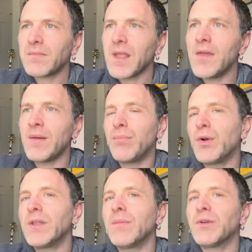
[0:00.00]
and then
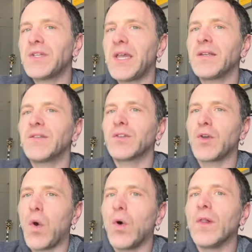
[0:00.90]
putting the protagonist's
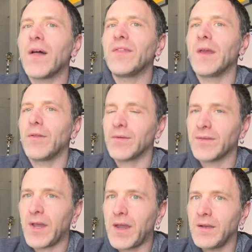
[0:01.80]
goal on the other
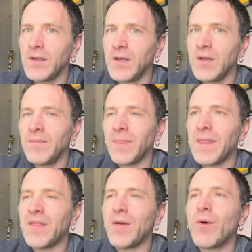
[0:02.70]
side.
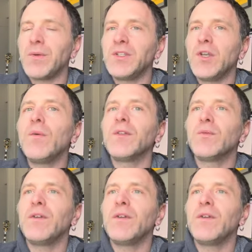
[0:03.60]
And then what we do is we